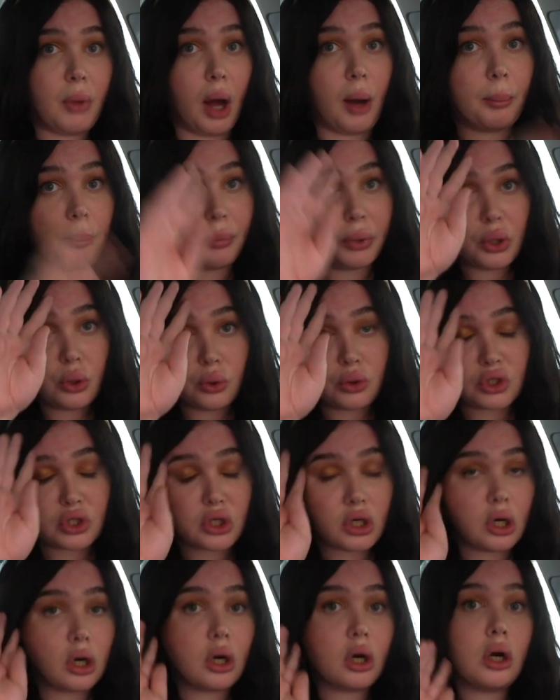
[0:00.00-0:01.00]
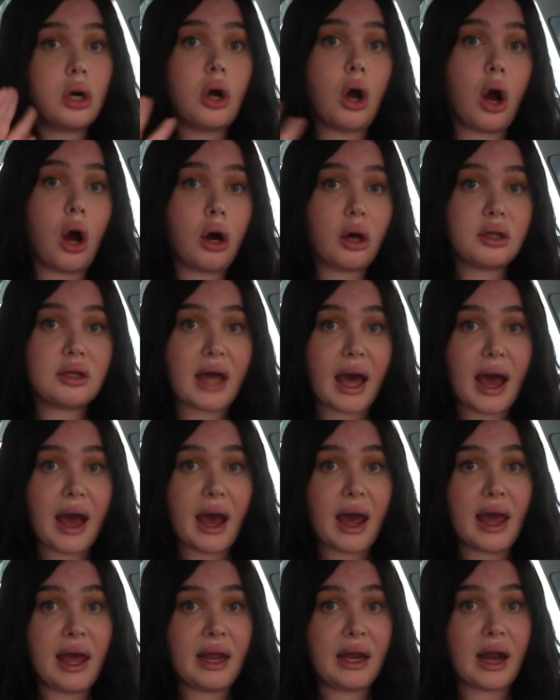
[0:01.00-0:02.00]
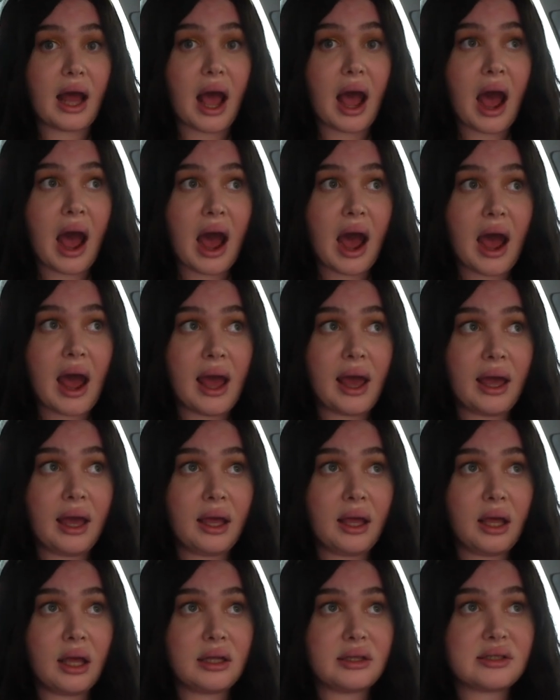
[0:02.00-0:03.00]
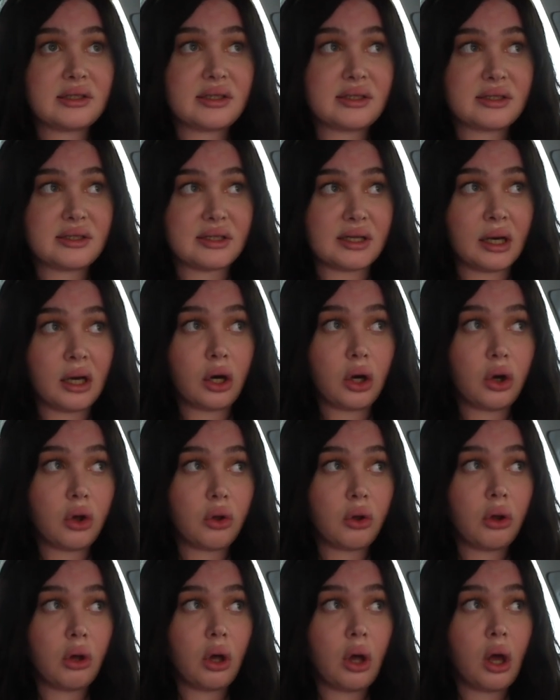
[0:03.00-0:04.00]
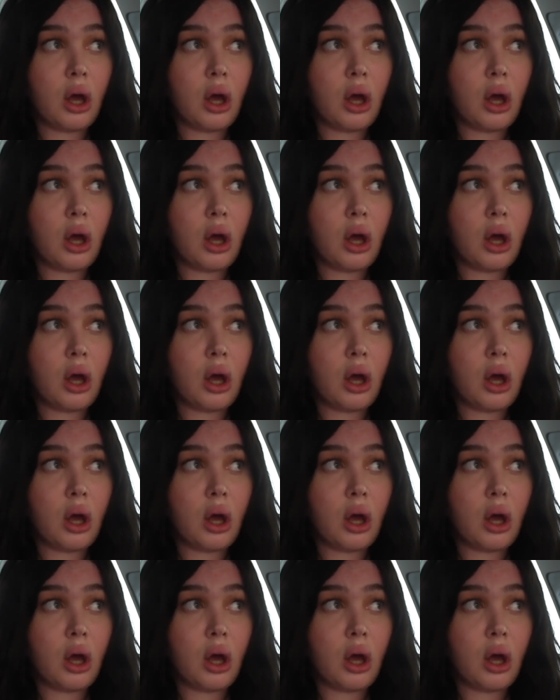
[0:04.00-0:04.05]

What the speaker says: booster, all that, and I still